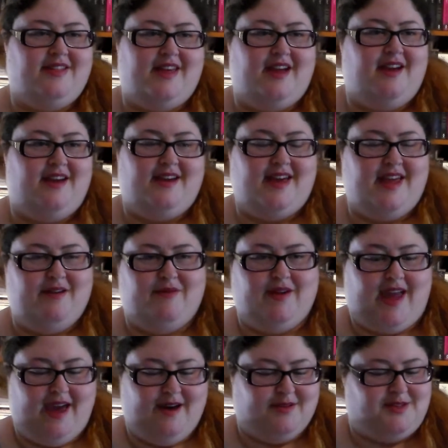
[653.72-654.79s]
there he
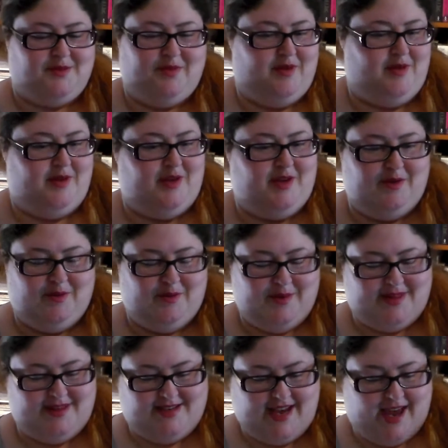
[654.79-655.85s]
regales you
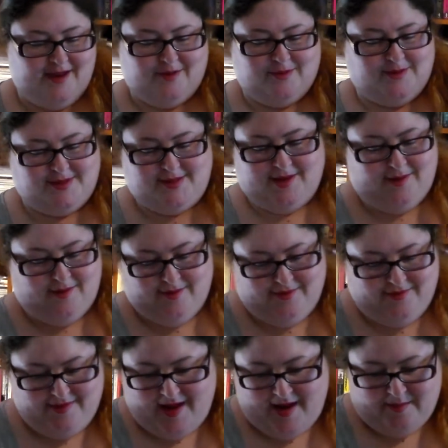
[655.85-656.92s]
with tales of
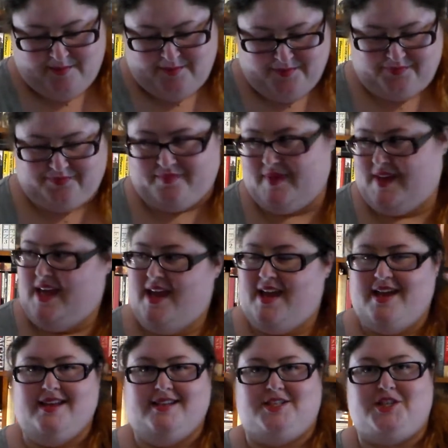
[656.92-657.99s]

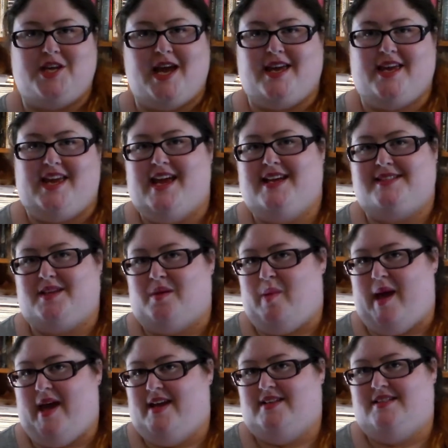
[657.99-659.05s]
his shagging
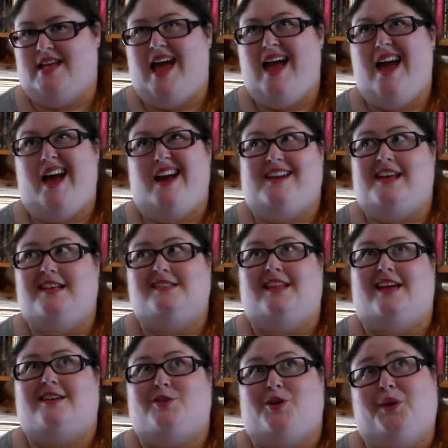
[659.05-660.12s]
escapades, and he's
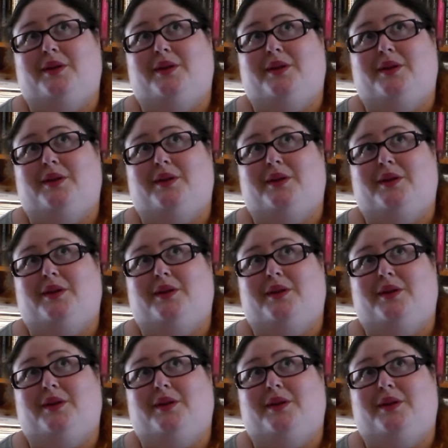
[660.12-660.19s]
like